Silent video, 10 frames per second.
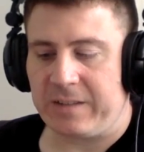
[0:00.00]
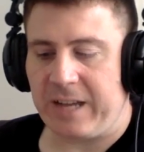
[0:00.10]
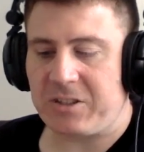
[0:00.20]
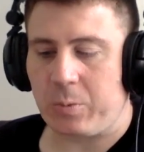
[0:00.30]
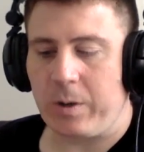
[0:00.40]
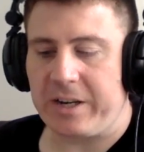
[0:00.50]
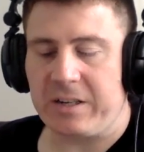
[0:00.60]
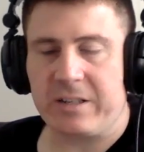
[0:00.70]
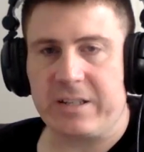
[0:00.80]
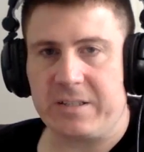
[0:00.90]
That's
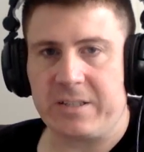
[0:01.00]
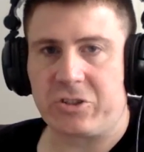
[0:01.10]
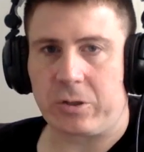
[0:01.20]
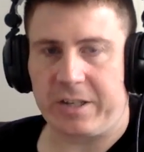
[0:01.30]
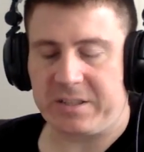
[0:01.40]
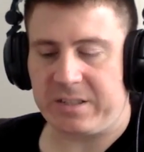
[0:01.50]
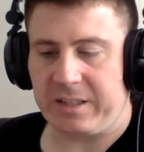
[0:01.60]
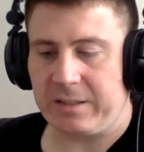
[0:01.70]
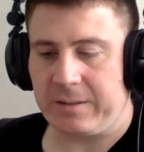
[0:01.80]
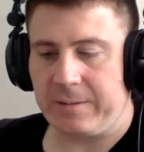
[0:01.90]
what is
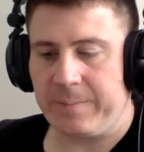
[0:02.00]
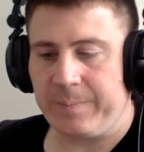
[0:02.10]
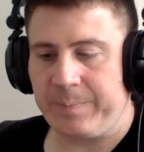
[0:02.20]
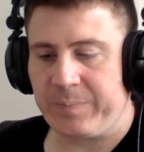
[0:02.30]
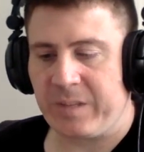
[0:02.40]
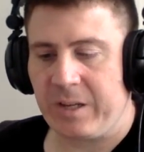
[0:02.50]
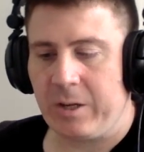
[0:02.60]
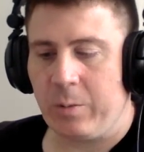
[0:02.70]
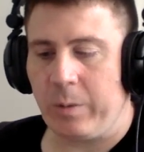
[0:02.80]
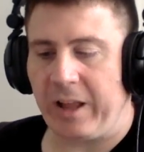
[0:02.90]
interesting.
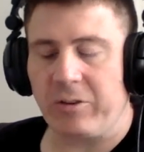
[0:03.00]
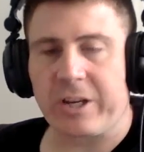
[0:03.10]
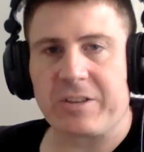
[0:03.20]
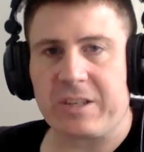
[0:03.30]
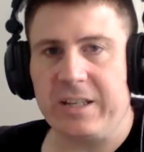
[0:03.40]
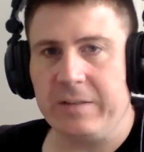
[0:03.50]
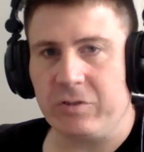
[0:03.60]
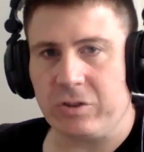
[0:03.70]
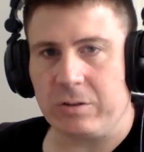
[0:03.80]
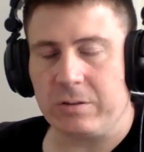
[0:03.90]
When I look at the
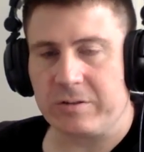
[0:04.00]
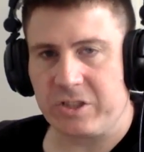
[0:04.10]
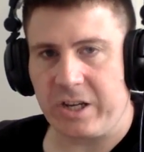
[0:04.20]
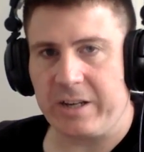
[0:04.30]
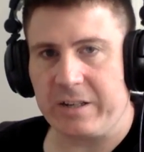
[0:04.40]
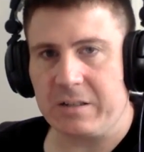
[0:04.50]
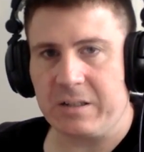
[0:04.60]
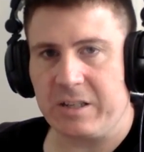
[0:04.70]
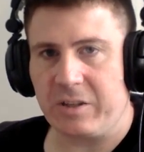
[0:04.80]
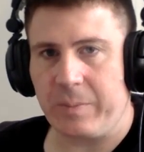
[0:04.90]
evil done
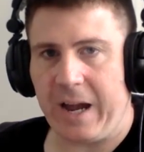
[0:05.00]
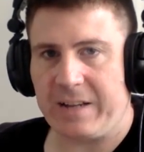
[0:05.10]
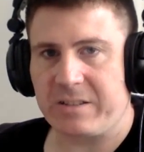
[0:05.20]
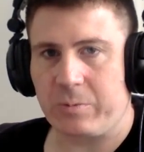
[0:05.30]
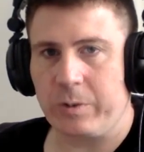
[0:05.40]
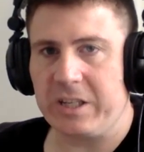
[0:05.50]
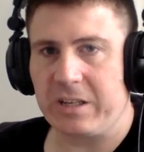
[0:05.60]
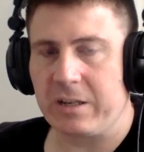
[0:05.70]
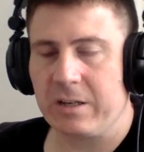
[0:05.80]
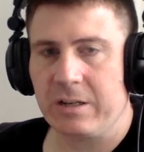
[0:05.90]
in the past
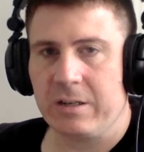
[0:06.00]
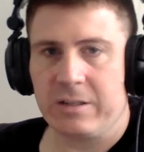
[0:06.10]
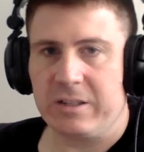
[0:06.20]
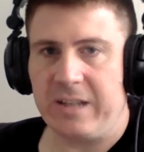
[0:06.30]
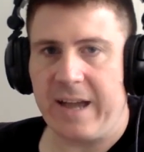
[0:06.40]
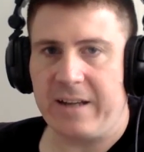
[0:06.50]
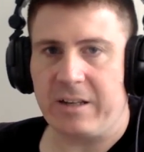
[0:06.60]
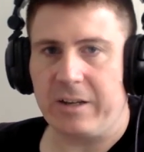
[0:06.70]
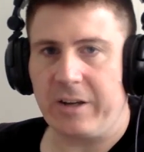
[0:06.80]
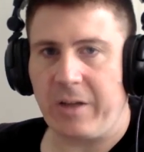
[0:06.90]
week,
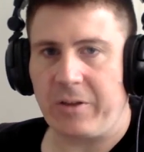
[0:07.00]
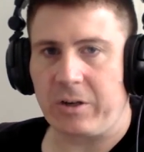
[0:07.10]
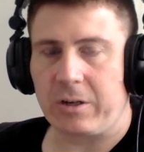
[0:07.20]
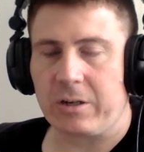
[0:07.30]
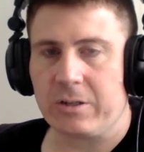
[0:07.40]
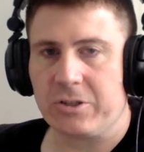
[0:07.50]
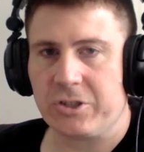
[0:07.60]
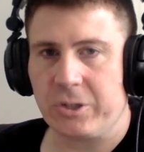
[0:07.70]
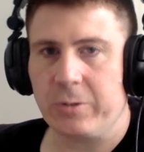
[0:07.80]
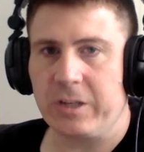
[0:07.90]
yet another
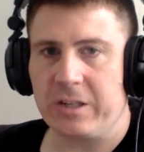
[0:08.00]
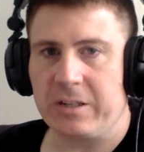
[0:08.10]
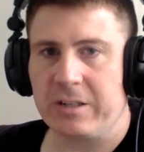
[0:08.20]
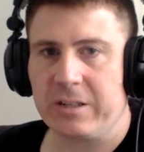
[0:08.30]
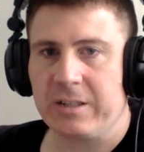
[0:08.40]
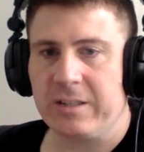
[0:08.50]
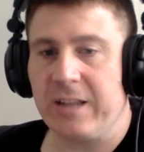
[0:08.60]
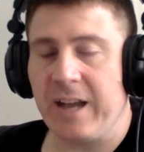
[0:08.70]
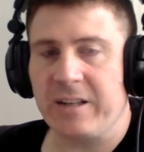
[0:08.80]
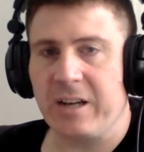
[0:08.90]
shooting,
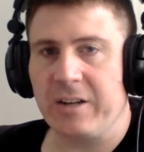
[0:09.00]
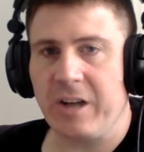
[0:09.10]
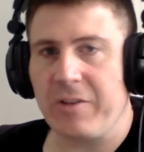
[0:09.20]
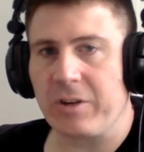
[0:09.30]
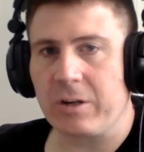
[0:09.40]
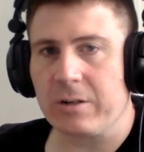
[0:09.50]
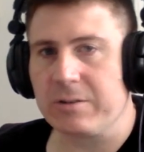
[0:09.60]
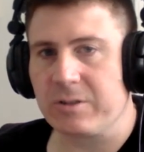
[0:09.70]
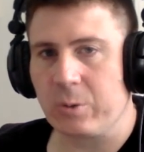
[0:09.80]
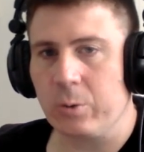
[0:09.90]
yet another
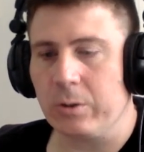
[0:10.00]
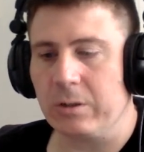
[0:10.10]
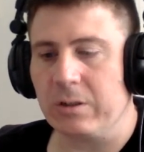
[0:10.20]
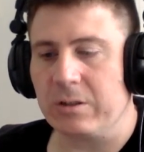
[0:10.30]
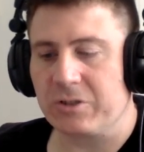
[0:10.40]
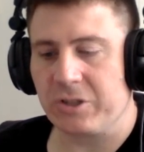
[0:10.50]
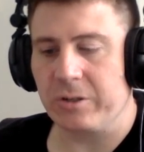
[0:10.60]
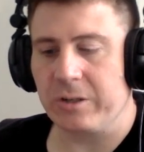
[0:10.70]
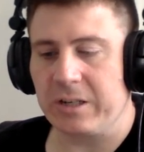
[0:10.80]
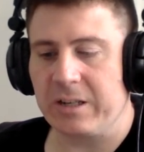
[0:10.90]
school
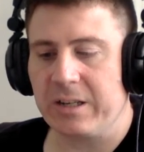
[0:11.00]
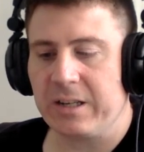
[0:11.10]
shooting,